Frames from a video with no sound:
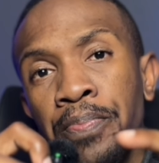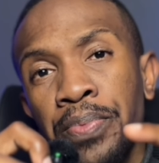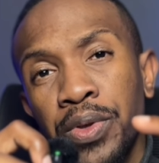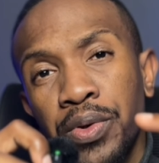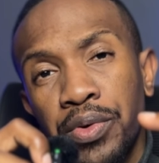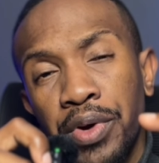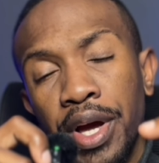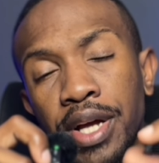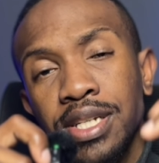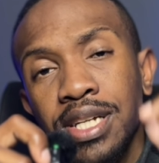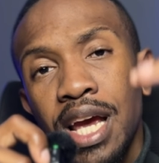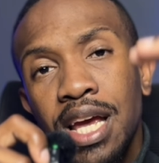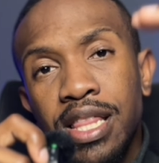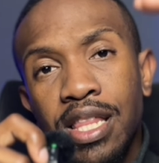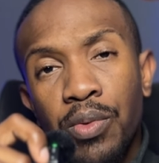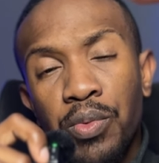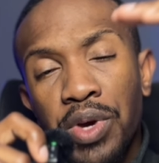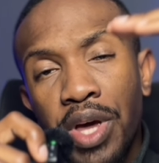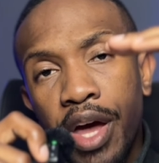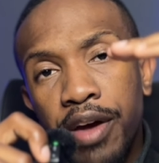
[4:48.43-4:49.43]
right, and then
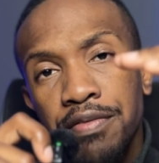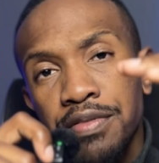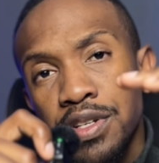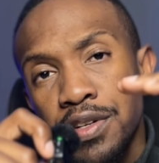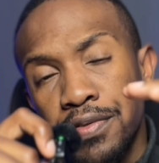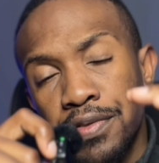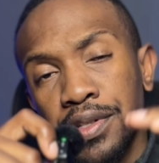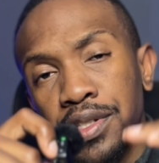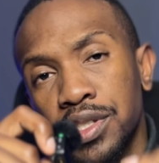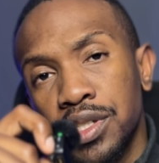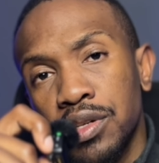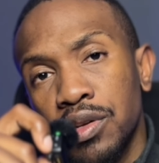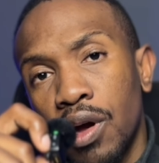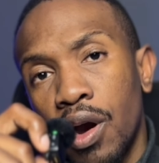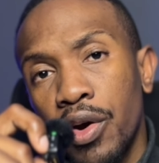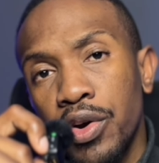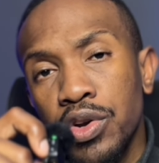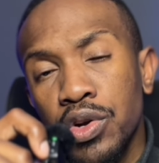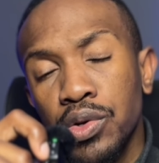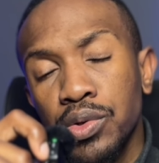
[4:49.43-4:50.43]
we have different
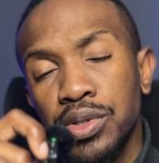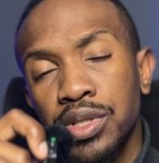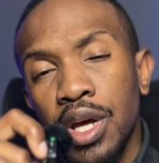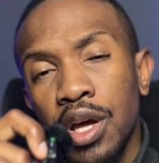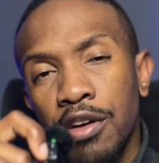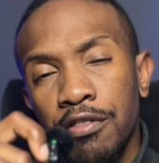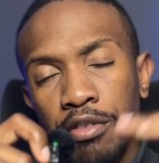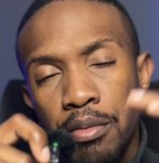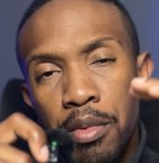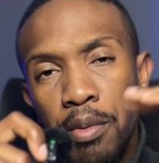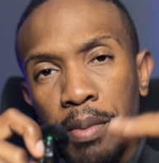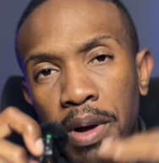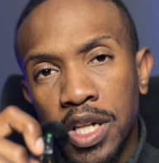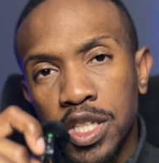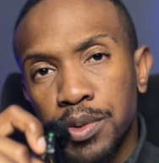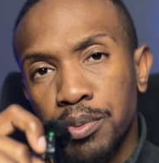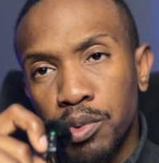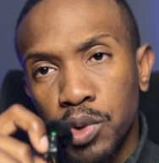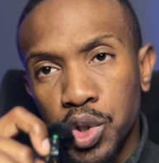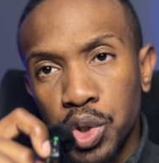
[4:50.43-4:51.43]
scenarios from a
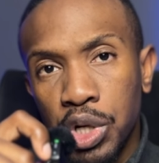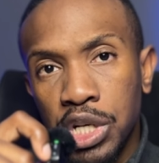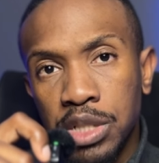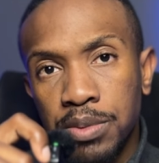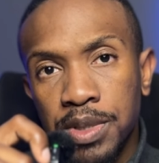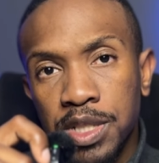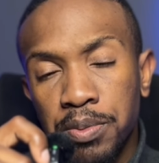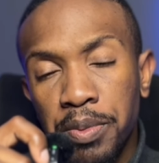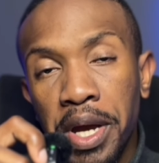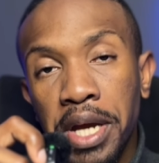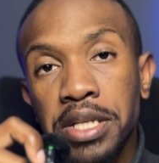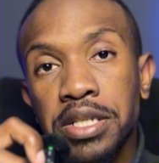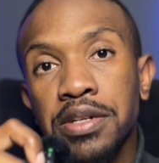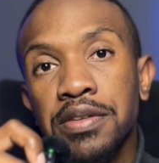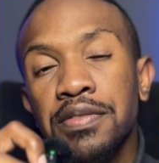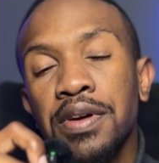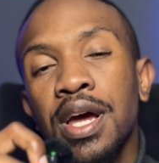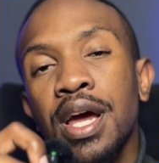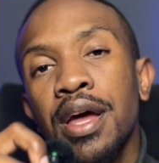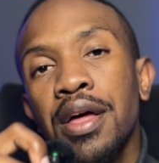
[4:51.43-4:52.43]
multiple choice perspective,
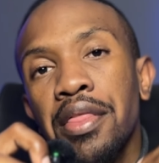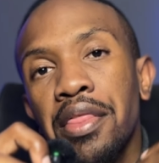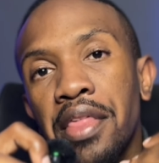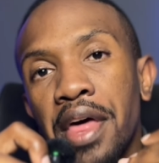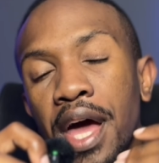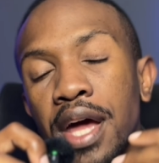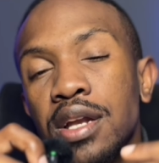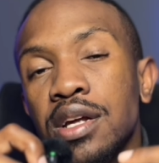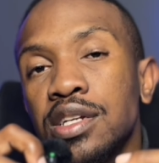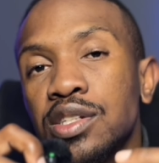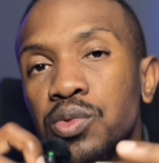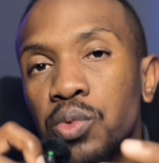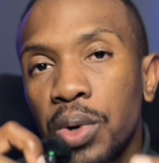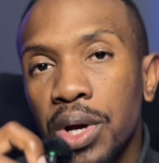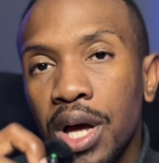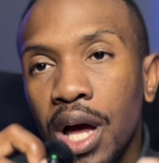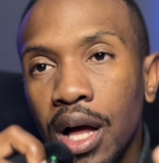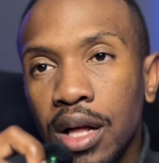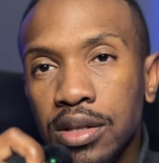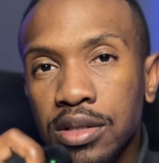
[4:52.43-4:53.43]
that is
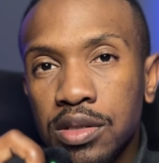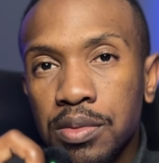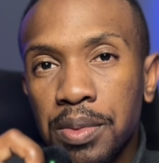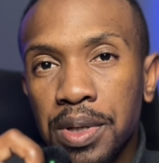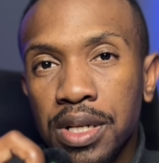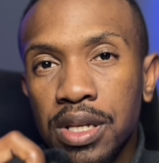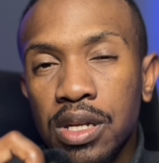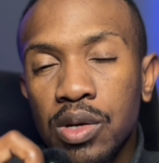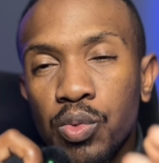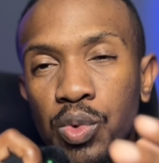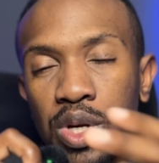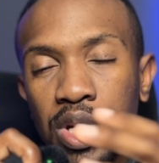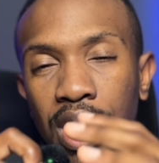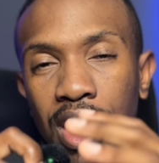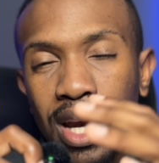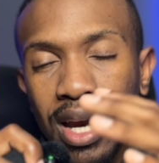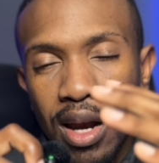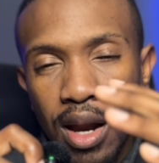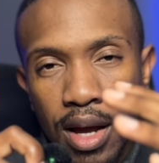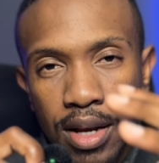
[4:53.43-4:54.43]
where ultimately we get
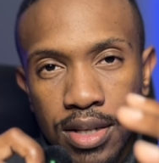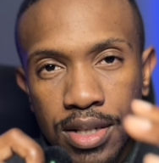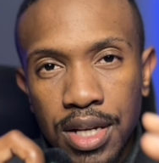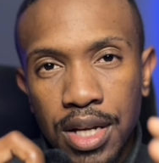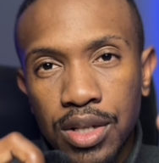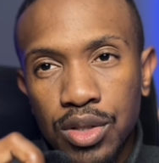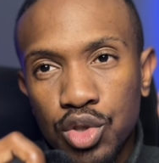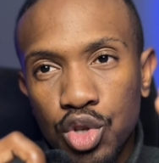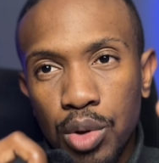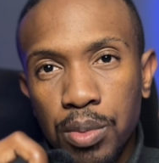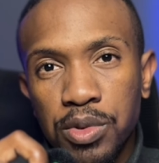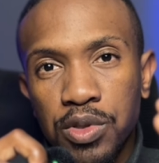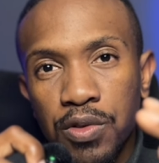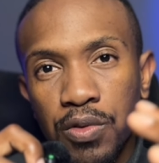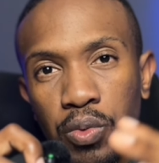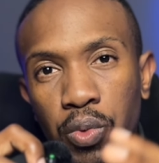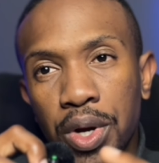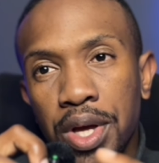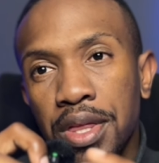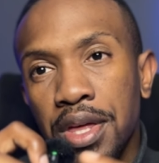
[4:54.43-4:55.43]
an idea in terms of
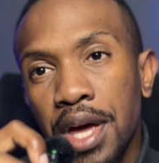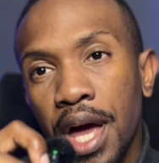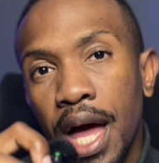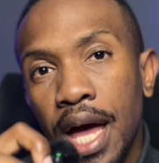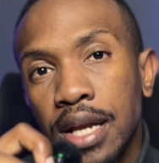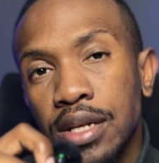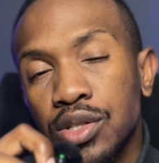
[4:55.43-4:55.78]
where they're at.